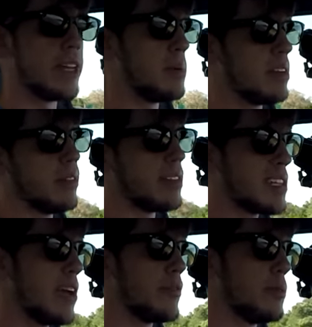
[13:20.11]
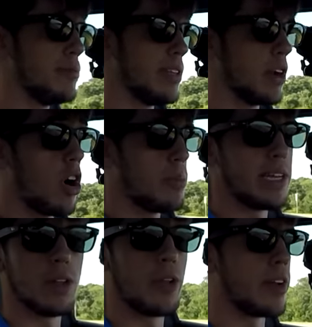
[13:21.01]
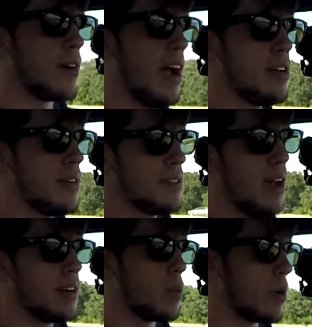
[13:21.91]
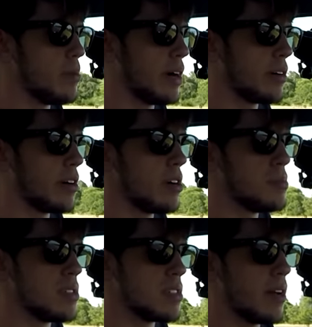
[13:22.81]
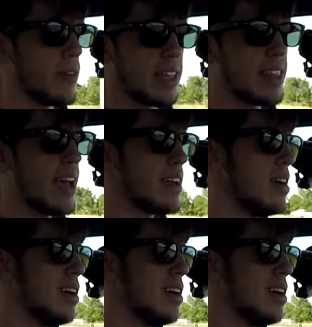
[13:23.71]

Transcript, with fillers: I mean, aside from the car being low to the ground, you have to having to worry about curbs and stuff like that.